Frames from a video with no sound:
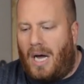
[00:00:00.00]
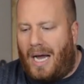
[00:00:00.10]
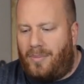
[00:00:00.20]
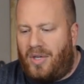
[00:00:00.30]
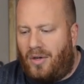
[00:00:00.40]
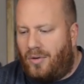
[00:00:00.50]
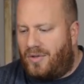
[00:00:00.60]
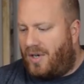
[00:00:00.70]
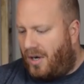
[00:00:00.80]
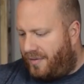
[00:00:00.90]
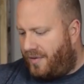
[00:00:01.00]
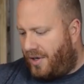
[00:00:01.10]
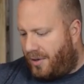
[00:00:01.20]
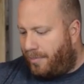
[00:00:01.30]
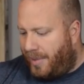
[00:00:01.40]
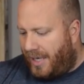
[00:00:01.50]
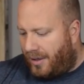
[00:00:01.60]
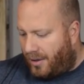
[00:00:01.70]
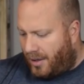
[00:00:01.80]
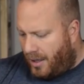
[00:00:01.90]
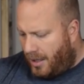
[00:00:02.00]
IBUs of their beer.